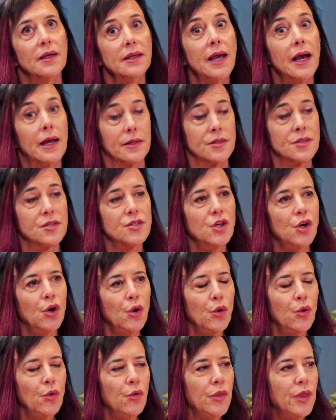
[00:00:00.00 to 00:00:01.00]
Yes.
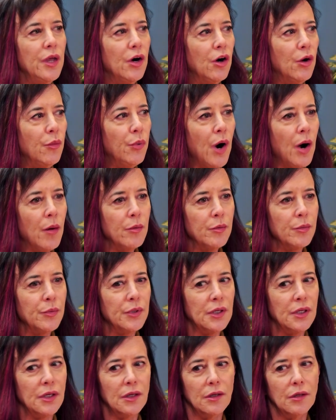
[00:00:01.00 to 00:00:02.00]
so there are
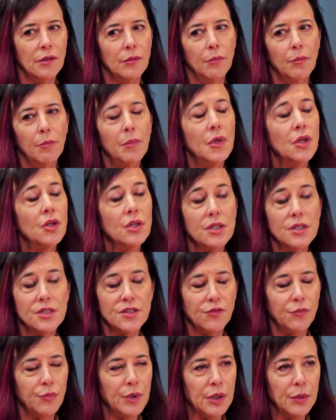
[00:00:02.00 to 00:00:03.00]
probably
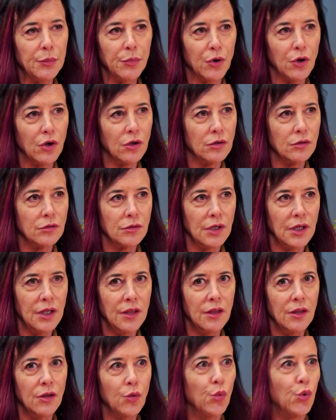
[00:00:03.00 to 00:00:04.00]
millions of people
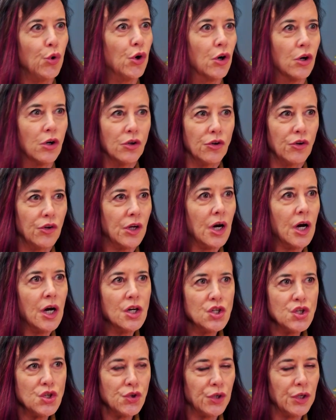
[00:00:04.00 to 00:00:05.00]
in the world or the
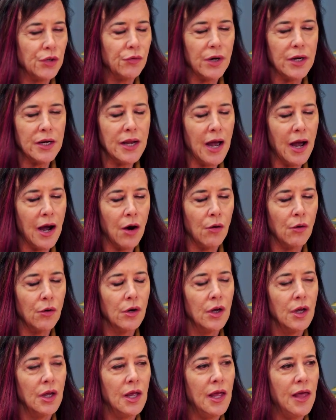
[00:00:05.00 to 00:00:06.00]
country right now
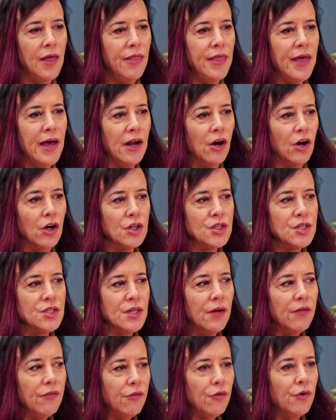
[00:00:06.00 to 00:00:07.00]
that are
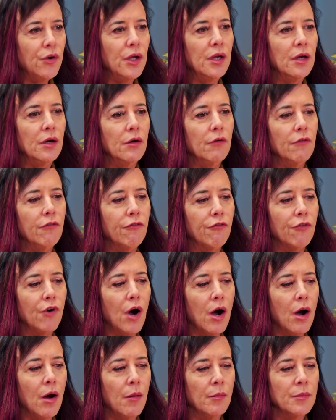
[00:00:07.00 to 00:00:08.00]
suffering
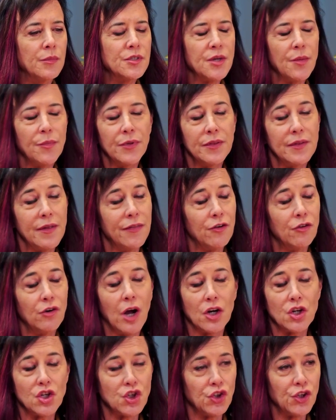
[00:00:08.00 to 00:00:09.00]
from something that they're
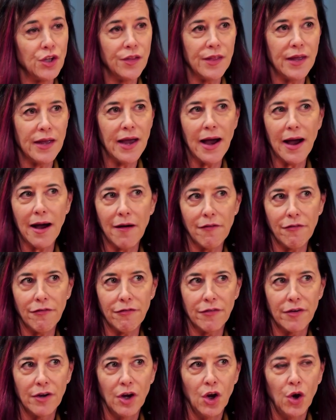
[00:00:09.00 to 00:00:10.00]
not sure that they
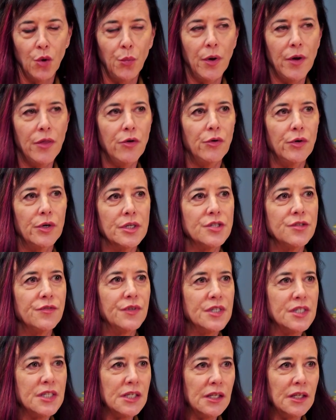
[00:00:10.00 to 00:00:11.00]
have, whether it's
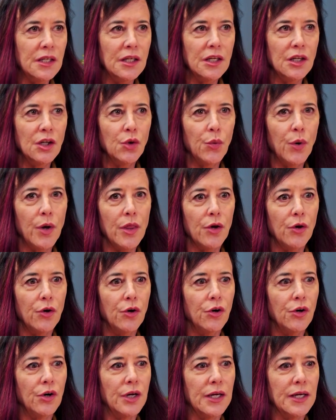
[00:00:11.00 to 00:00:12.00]
fatigue,
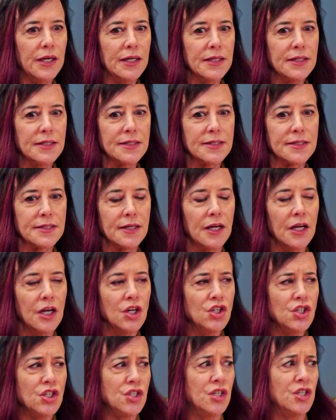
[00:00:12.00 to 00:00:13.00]
whether it's
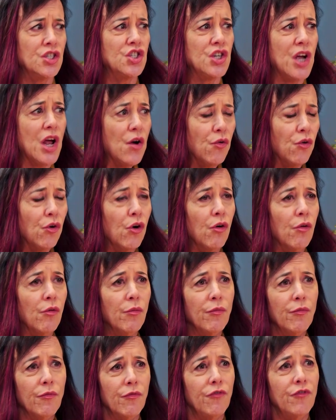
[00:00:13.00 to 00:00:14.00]
just a
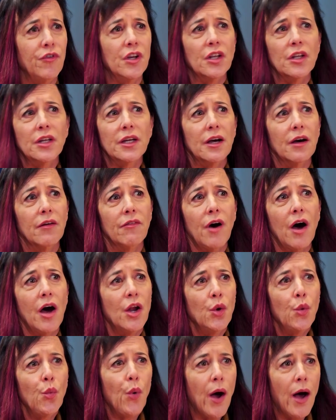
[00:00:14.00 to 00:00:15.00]
general feeling of
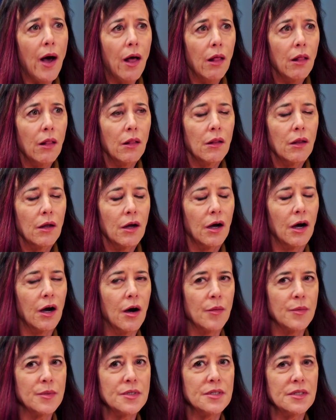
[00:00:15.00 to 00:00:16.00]
unwell.
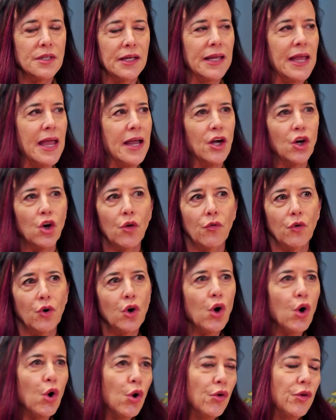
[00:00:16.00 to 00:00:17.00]
Um, so they can't get over a
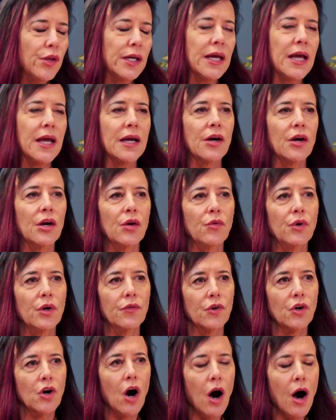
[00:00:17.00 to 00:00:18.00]
cold, they can't get rid
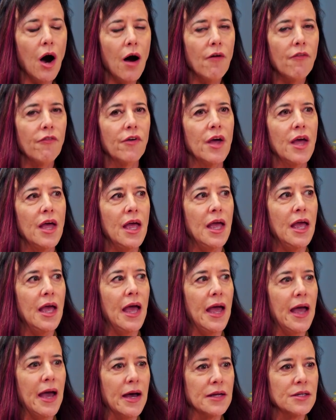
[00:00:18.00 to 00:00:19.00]
of a cough.
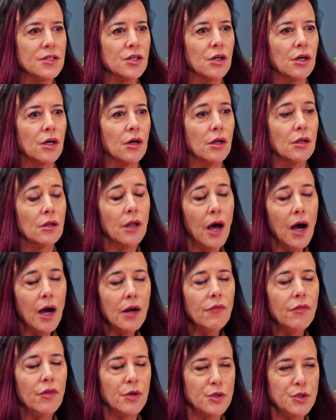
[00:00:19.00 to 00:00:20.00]
And a
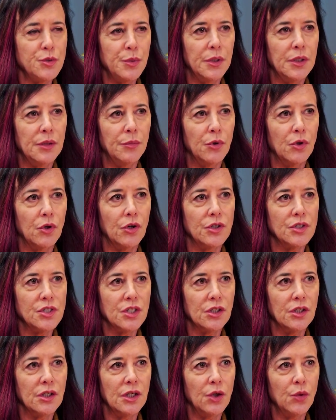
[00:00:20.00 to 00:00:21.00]
lot of those people are
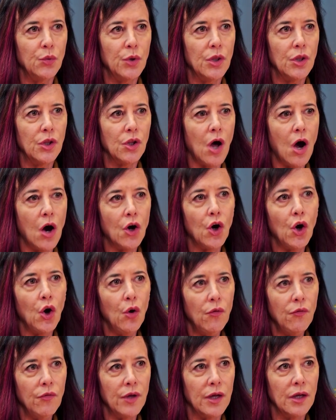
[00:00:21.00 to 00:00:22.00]
dealing with long
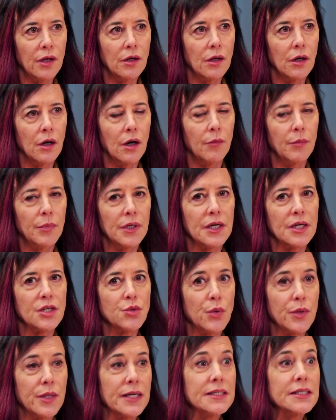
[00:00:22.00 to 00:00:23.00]
COVID uh,
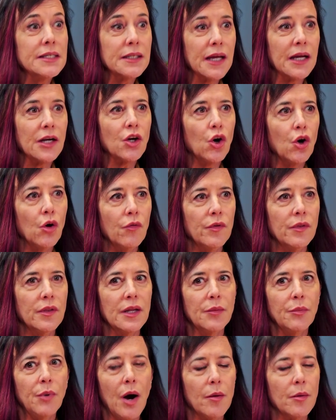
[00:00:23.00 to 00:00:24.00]
because when they did get COVID,
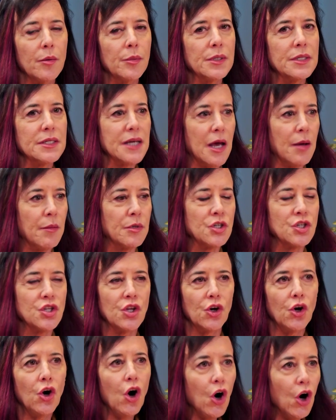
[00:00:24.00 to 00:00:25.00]
it probably damaged
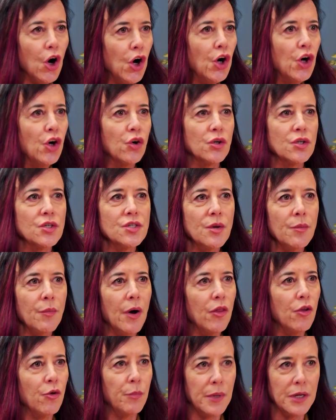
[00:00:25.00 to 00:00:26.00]
their heart or some
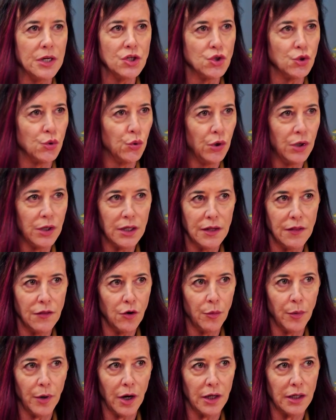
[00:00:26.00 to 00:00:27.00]
other major organ in
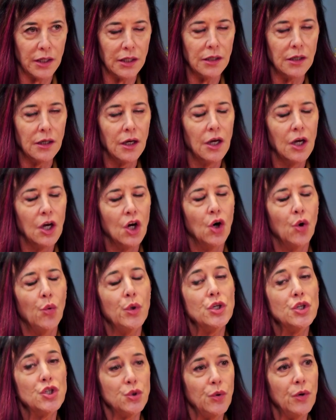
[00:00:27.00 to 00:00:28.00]
their body.
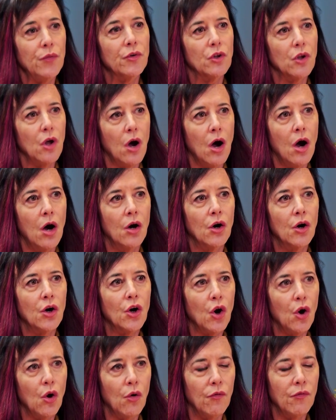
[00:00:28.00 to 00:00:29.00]
We do have a long
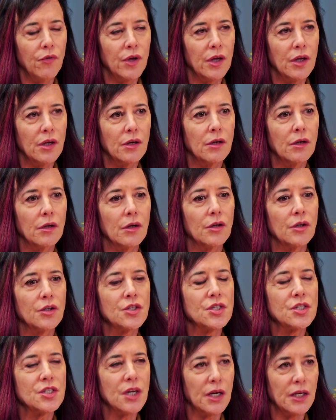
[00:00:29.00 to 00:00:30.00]
COVID
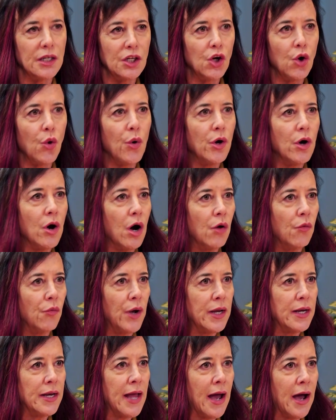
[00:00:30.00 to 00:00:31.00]
study going on
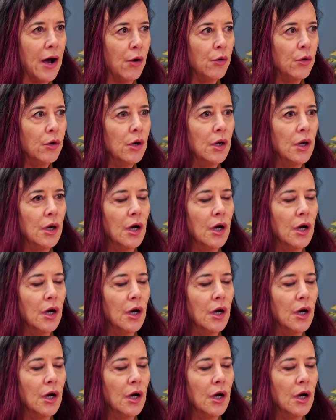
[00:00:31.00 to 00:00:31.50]
right now.